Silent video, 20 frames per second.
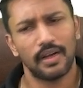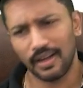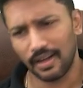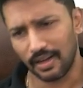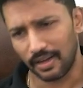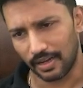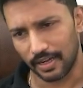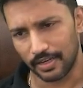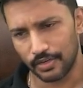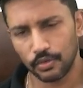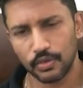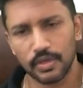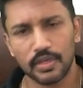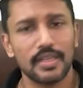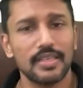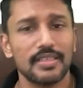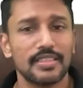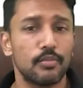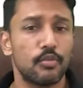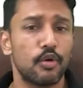I do
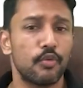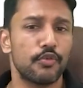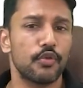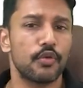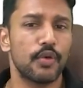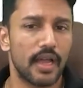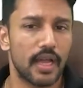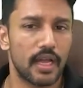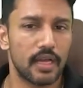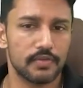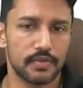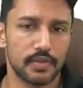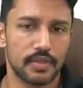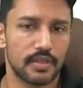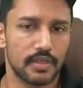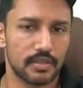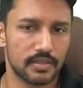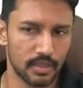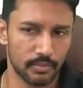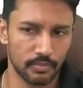agree. Some of you have
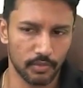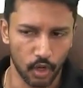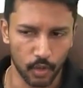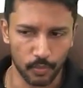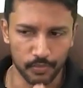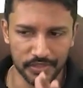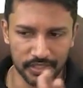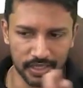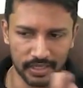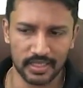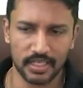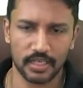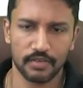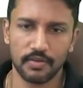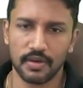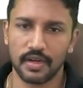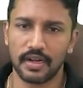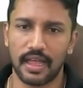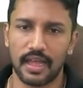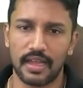some
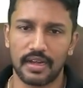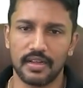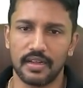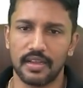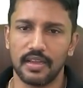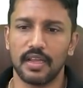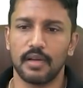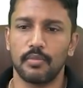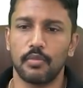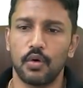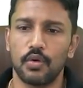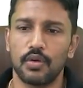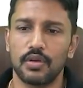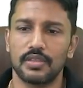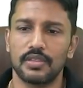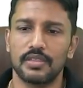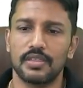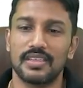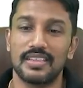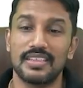objective clarity
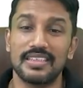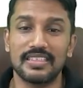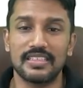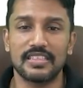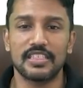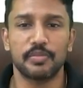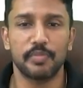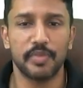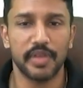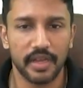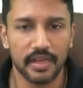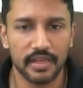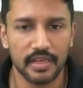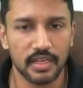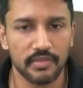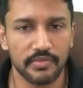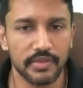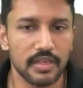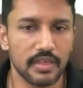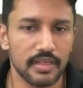about the reasons behind
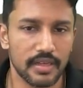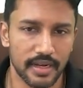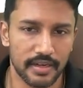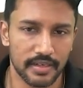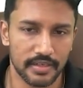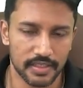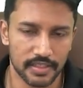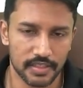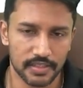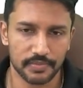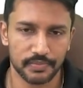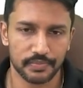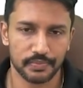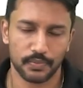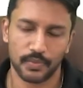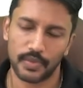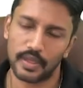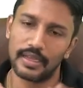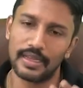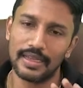giving grand tests.
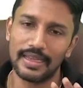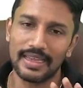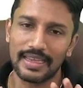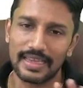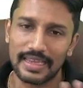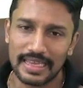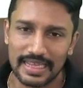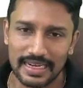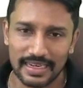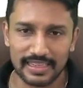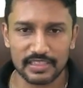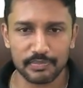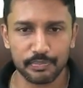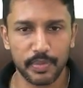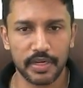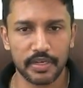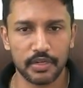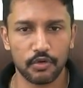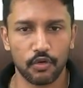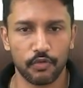
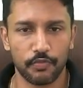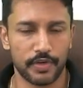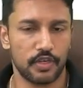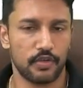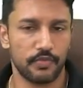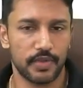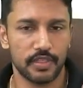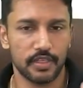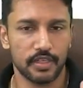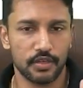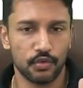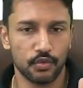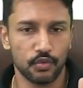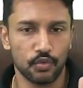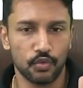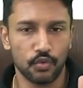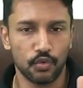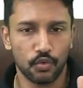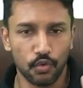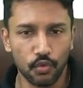Irrespective of it, whether
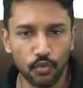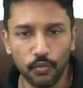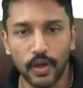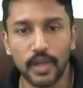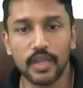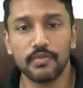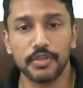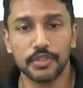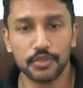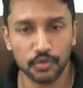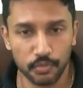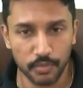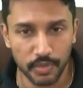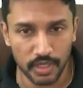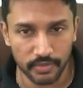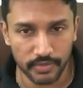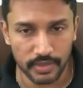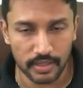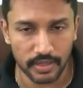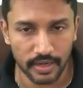you know why we should be
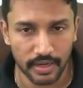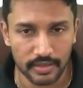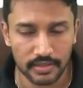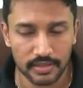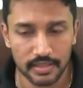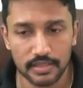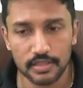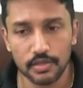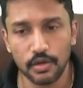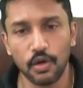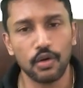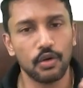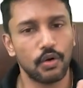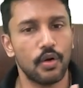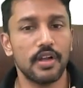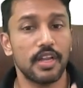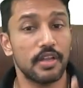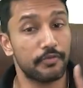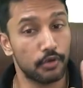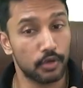giving grand tests or
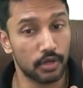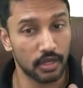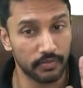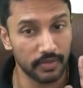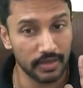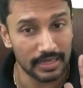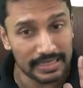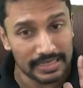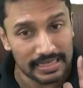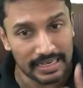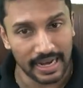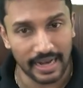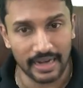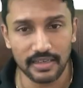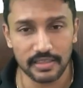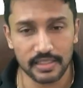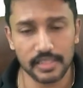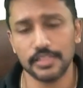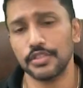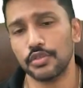not, if you're giving
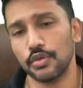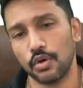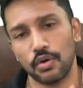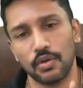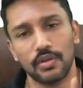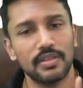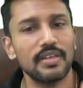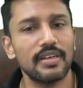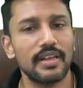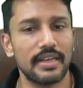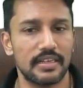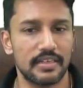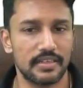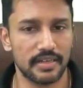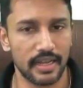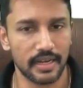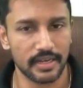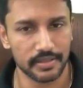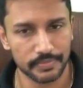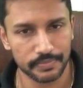grand tests, you're on the right
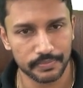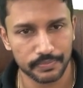track.